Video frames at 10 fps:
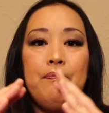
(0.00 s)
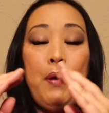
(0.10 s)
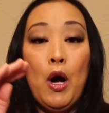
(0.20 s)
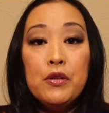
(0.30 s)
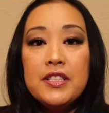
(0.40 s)

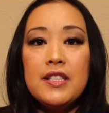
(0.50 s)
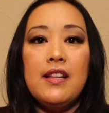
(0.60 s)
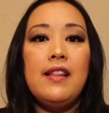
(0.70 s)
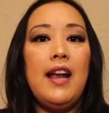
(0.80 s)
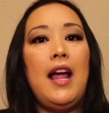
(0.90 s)

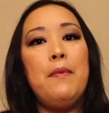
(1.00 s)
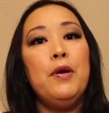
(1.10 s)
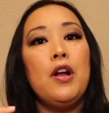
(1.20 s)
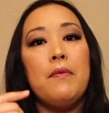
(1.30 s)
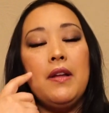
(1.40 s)
post that I
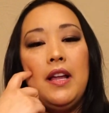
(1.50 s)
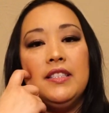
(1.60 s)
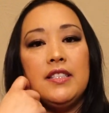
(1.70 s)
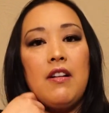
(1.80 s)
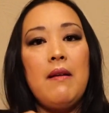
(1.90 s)
put on
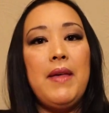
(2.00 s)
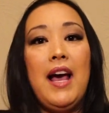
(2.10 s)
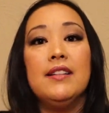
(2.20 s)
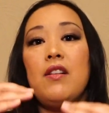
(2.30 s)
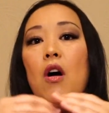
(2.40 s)
Instagram that
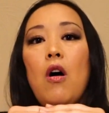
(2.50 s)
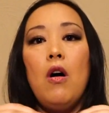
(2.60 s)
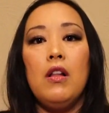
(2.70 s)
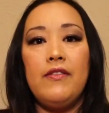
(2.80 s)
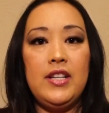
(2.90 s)
has
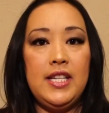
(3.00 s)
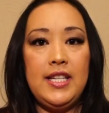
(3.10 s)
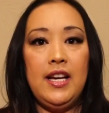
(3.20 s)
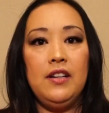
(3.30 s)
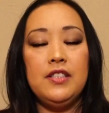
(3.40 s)
all of the
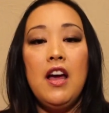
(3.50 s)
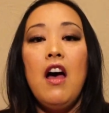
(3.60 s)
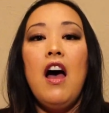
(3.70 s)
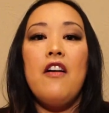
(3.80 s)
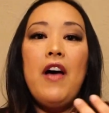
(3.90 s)
details
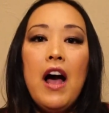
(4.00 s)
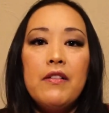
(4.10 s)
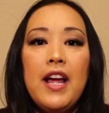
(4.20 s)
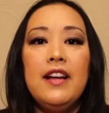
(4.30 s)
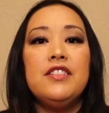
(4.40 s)
of
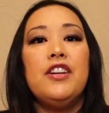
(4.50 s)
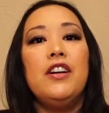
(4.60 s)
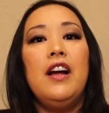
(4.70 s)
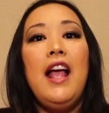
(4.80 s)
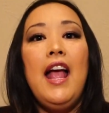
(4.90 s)
how to
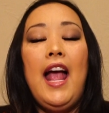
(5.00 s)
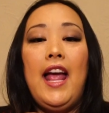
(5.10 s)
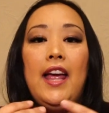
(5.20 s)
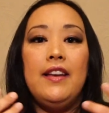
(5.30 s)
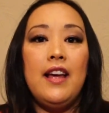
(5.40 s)
enter
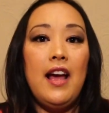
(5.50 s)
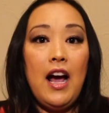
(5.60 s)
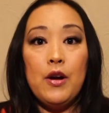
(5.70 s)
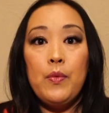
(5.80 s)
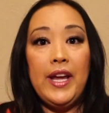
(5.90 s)
and
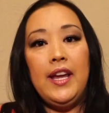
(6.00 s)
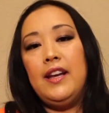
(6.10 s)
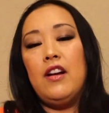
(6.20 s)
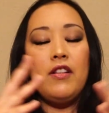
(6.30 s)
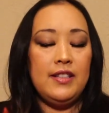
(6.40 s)
how to
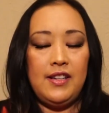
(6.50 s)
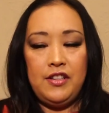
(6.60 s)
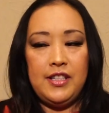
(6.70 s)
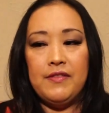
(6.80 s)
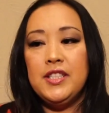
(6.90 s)
win and all this
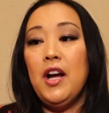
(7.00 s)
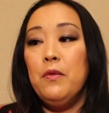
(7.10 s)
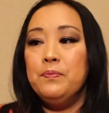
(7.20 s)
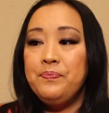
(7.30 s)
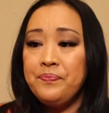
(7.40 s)
other stuff.
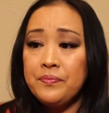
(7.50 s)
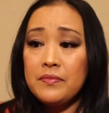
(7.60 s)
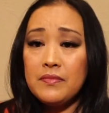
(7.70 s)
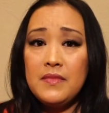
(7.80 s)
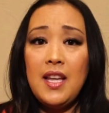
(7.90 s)
So
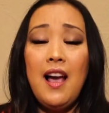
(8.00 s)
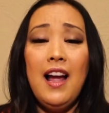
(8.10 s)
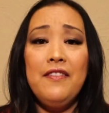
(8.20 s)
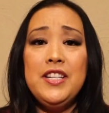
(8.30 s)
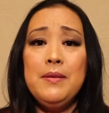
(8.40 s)

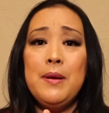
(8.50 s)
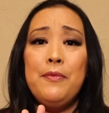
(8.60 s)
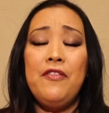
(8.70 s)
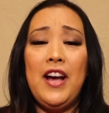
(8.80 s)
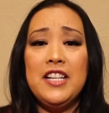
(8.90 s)
I've teamed
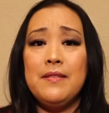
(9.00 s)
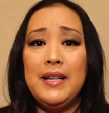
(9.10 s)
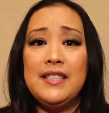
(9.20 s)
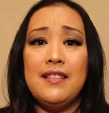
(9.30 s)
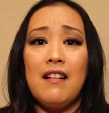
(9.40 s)
up with
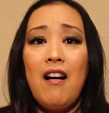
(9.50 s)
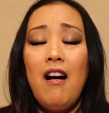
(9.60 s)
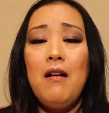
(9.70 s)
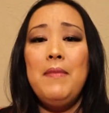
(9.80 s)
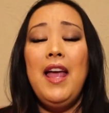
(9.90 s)

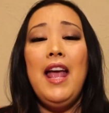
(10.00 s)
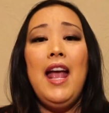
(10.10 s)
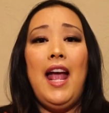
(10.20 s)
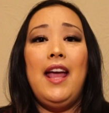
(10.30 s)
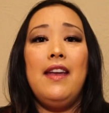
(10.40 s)
fashionmates.com,
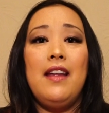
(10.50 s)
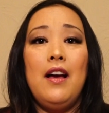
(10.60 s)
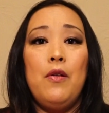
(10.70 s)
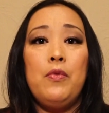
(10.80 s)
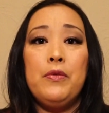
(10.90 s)

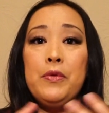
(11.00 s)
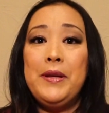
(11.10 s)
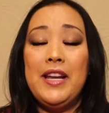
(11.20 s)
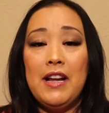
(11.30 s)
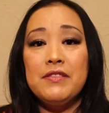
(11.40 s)
and we will
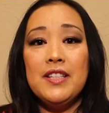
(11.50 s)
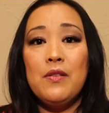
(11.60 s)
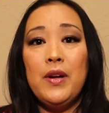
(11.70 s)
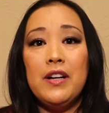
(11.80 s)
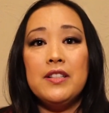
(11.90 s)
be
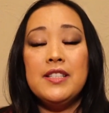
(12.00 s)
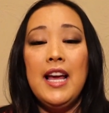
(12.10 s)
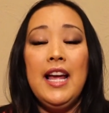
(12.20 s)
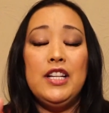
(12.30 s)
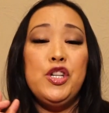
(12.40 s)
announcing the winners
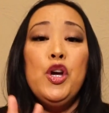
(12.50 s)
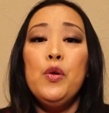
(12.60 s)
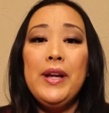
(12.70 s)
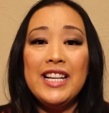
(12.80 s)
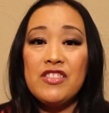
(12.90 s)

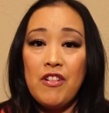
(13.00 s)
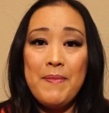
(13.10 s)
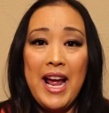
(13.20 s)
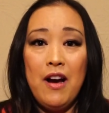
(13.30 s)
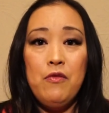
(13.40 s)
2 weeks
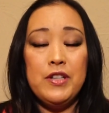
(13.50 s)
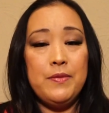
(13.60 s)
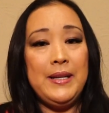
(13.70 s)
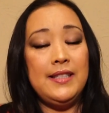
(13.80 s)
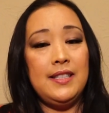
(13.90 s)
from now,
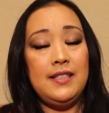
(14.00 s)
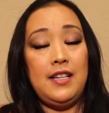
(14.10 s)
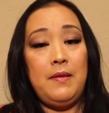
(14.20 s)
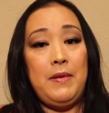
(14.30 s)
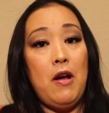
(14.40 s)
which means
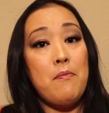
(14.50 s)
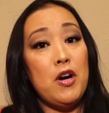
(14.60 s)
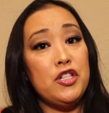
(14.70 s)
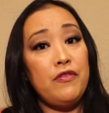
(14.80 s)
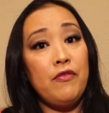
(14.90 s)
it's going to be on
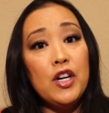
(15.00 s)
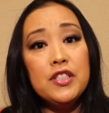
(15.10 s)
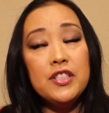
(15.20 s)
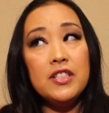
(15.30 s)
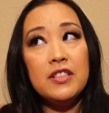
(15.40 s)
March
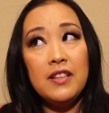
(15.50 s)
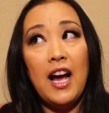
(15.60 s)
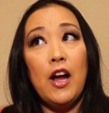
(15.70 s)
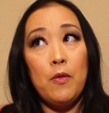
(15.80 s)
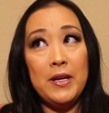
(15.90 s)
1st.
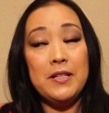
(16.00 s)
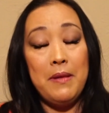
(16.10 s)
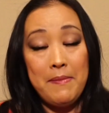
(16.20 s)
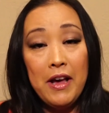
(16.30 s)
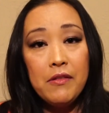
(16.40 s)
I hope I did
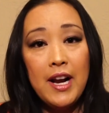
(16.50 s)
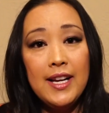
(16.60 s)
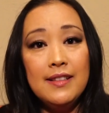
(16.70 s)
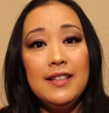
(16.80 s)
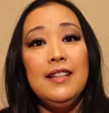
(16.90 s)
my math right.